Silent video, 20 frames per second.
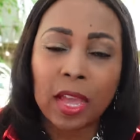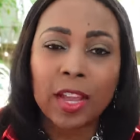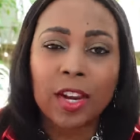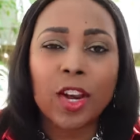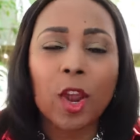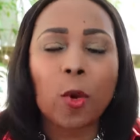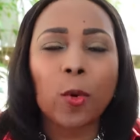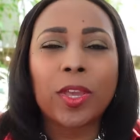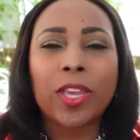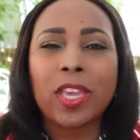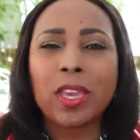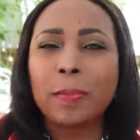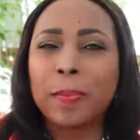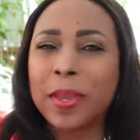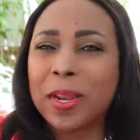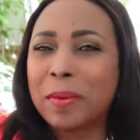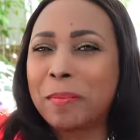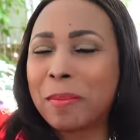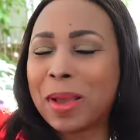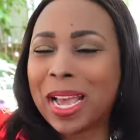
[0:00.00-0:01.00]
Now, keep
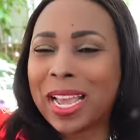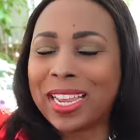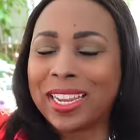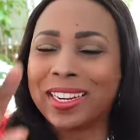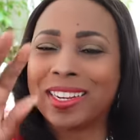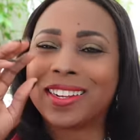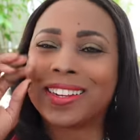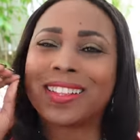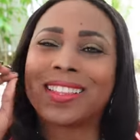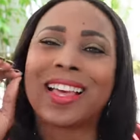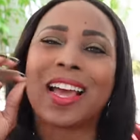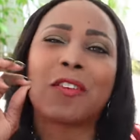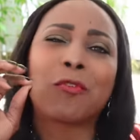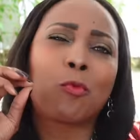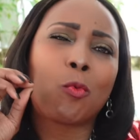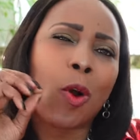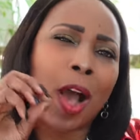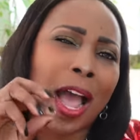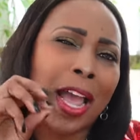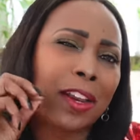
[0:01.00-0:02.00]
in mind that
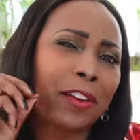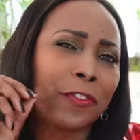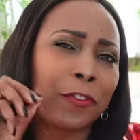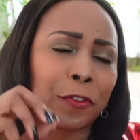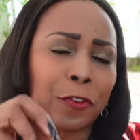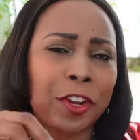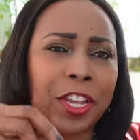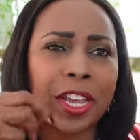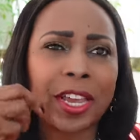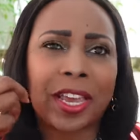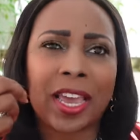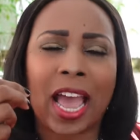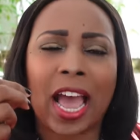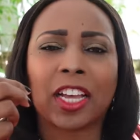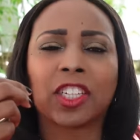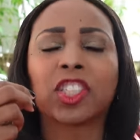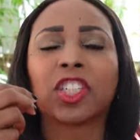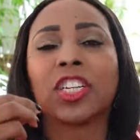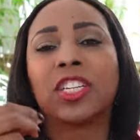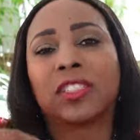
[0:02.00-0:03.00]
while free cash